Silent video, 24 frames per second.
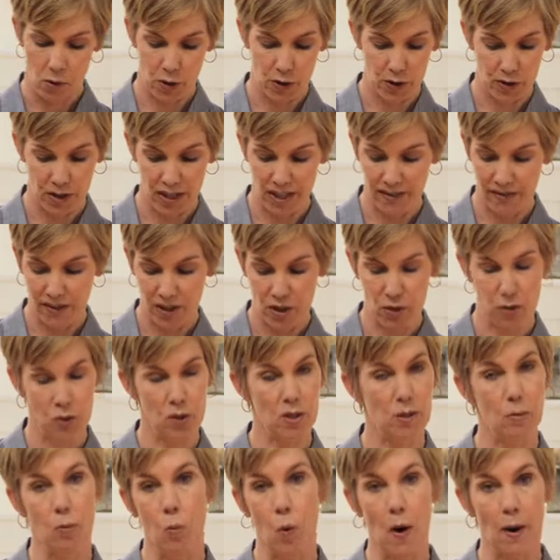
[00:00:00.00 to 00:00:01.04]
or you could even use
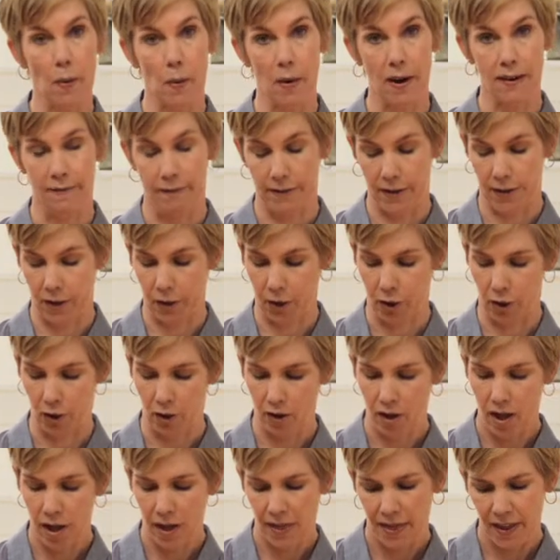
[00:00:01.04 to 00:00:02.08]
some white wine vinegar.
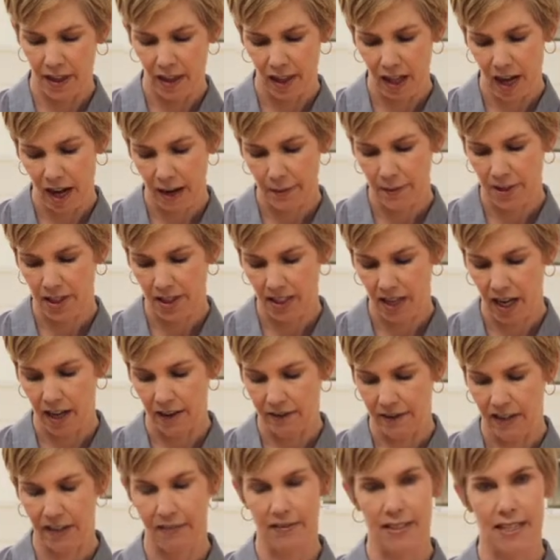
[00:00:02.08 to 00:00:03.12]
The lime just kind
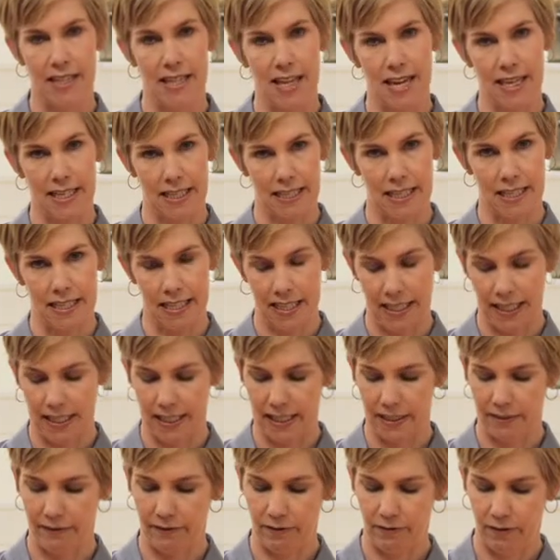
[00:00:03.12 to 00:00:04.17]
of gives it that
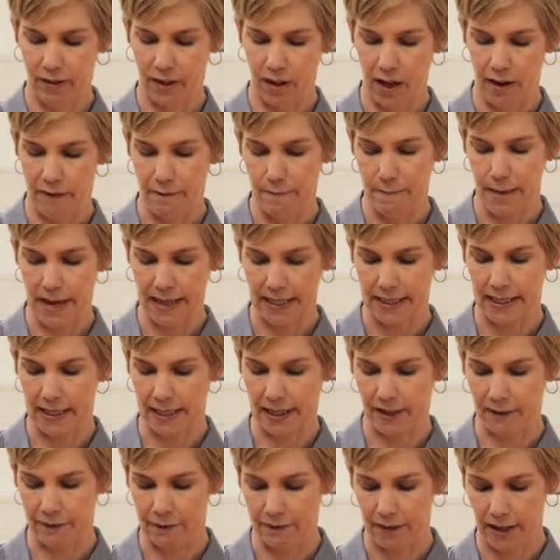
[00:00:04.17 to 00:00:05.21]
distinctive kind of
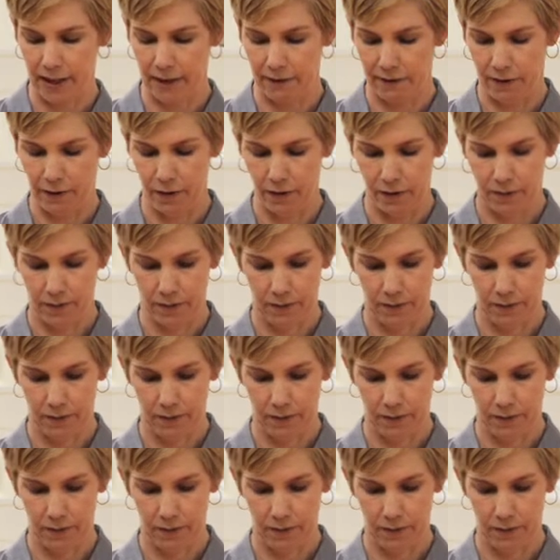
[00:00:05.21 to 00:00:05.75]
Mexican flavor.